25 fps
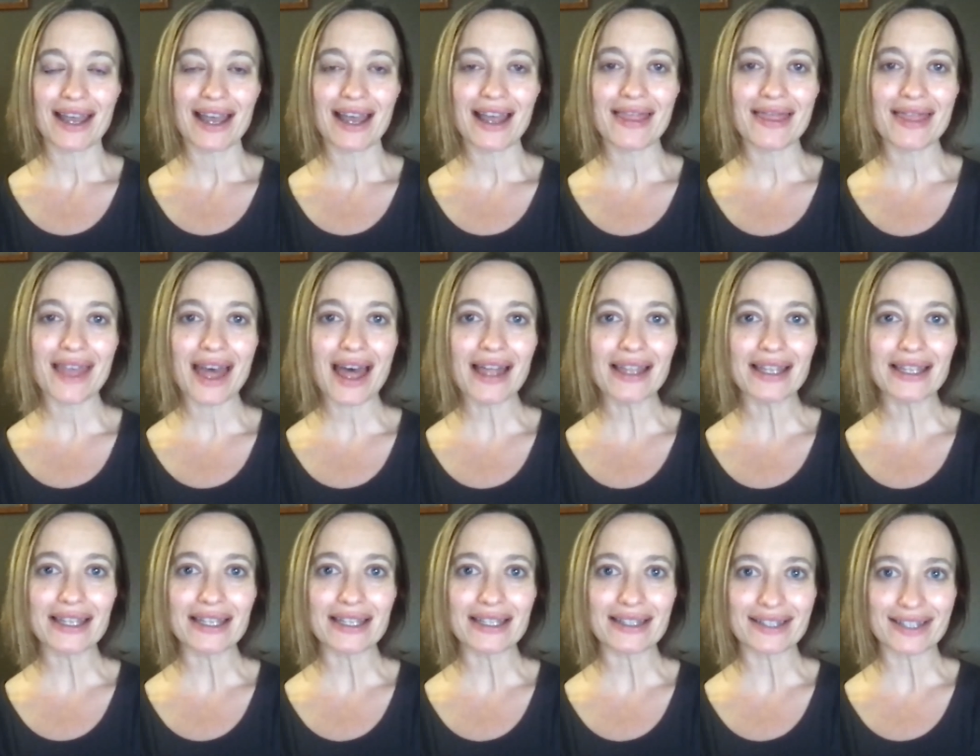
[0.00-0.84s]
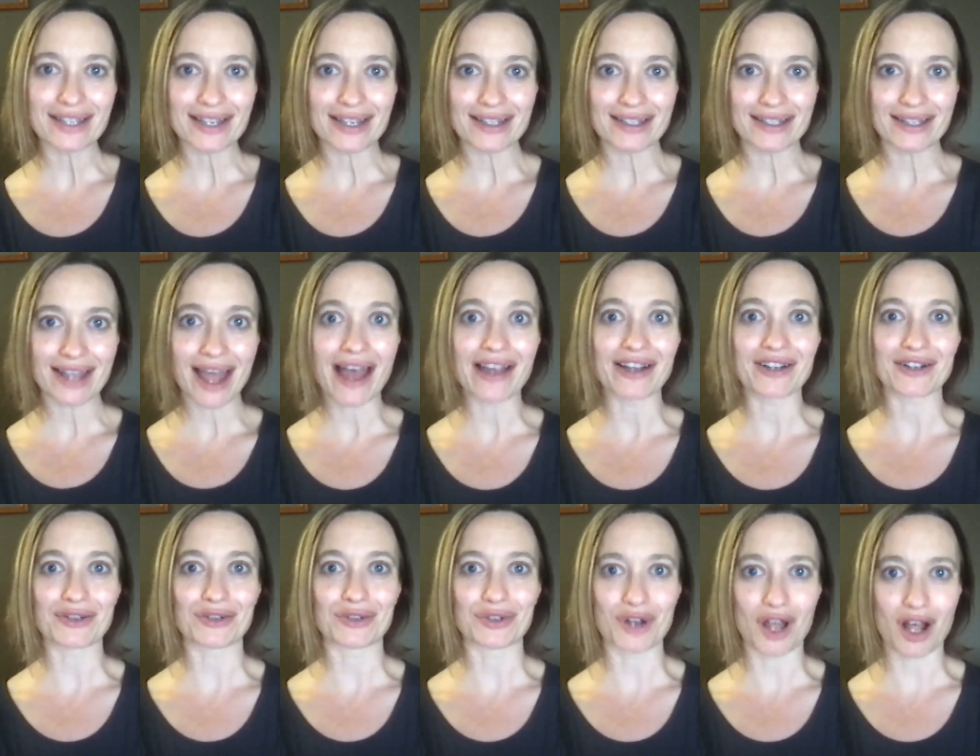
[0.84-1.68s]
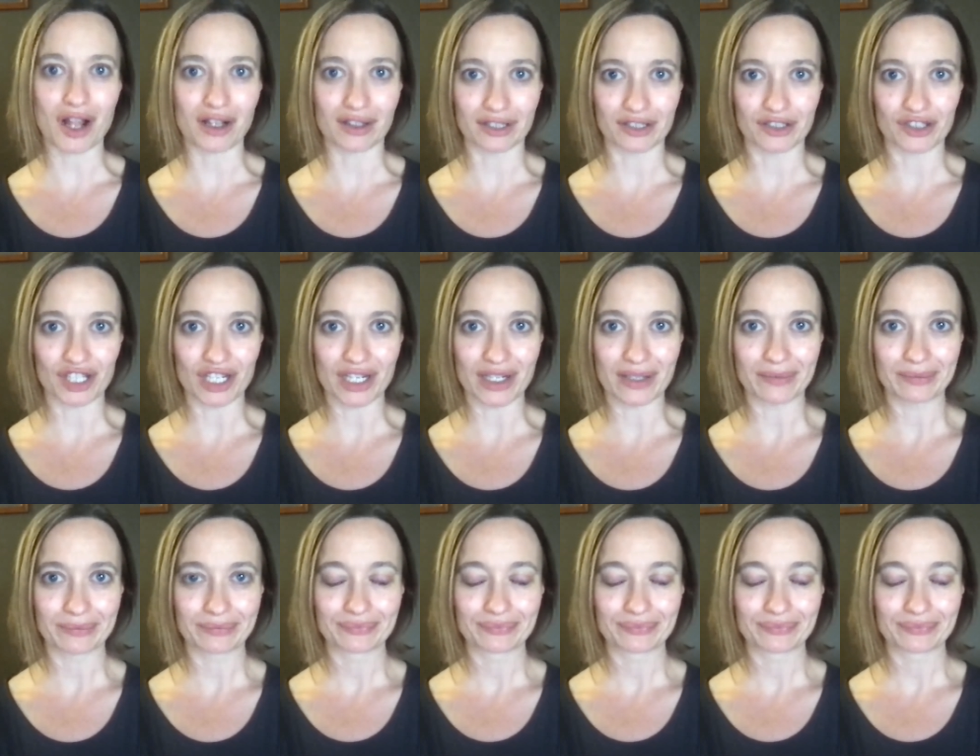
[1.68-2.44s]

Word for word: and that is technology.